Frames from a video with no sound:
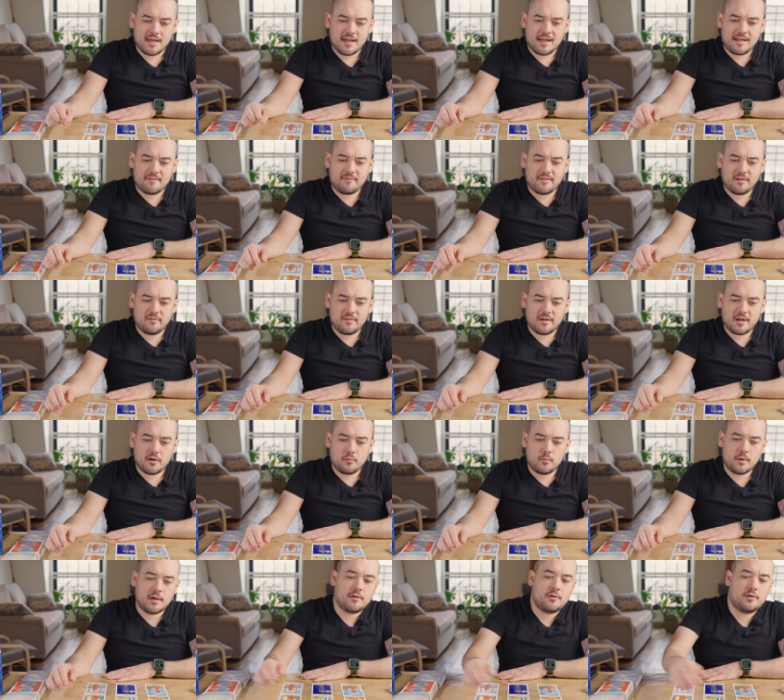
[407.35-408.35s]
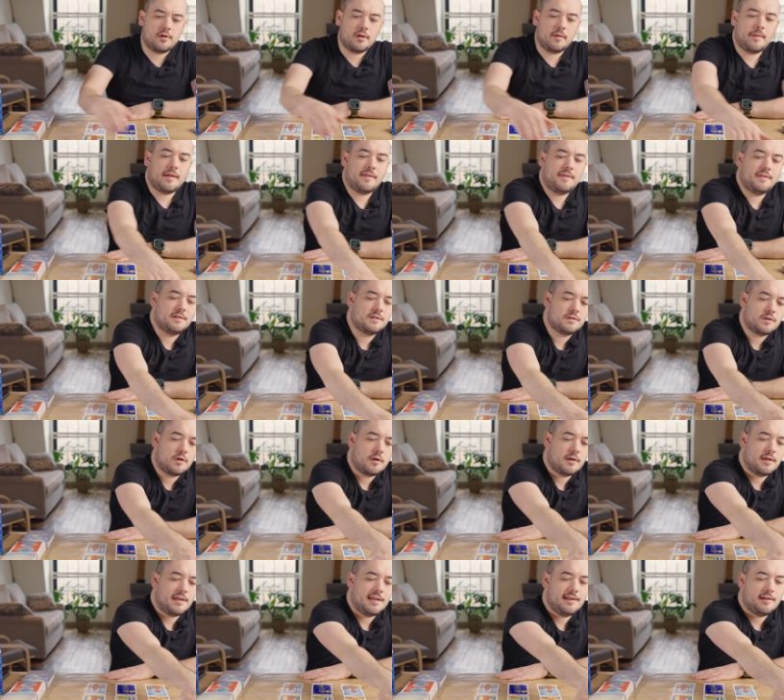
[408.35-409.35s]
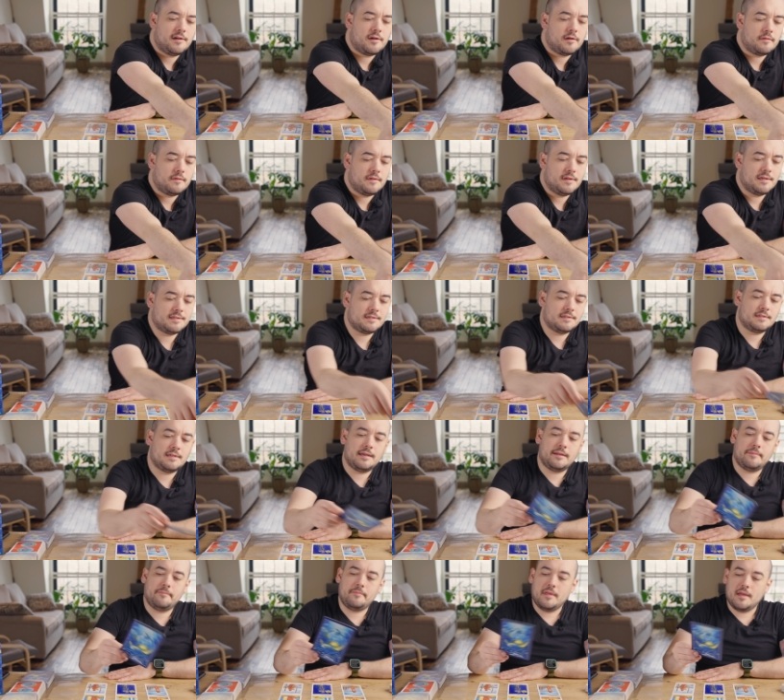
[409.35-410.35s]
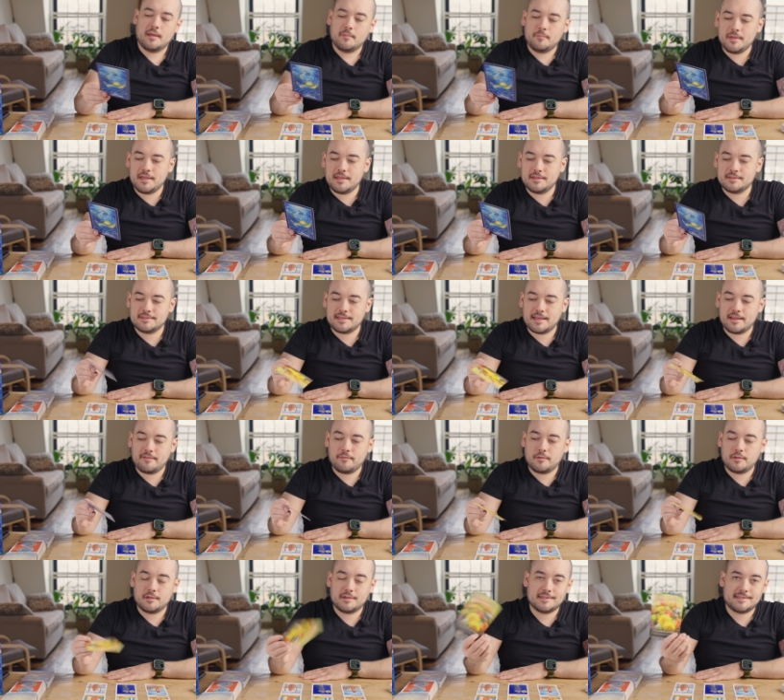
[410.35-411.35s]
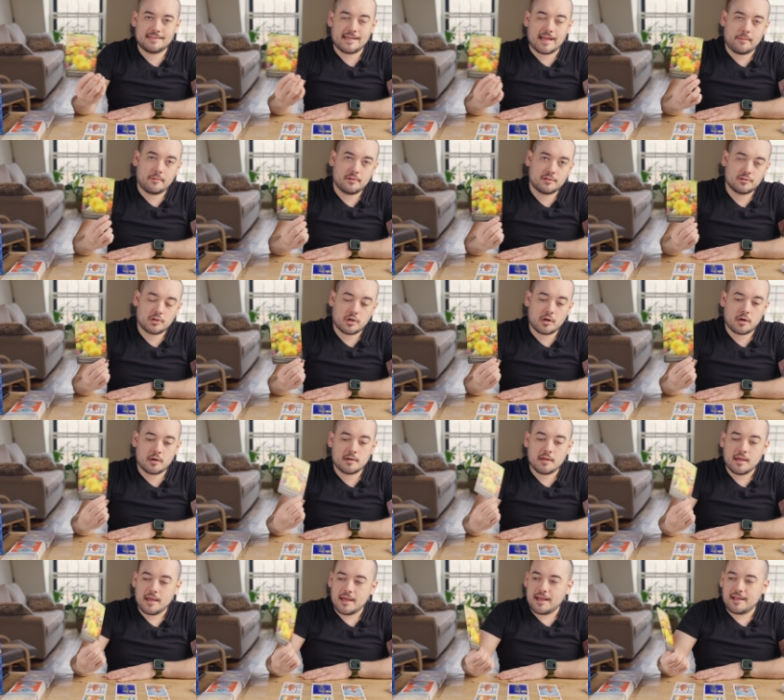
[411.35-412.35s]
I feel very weird about this card here, this um, Be Insightful and Established card.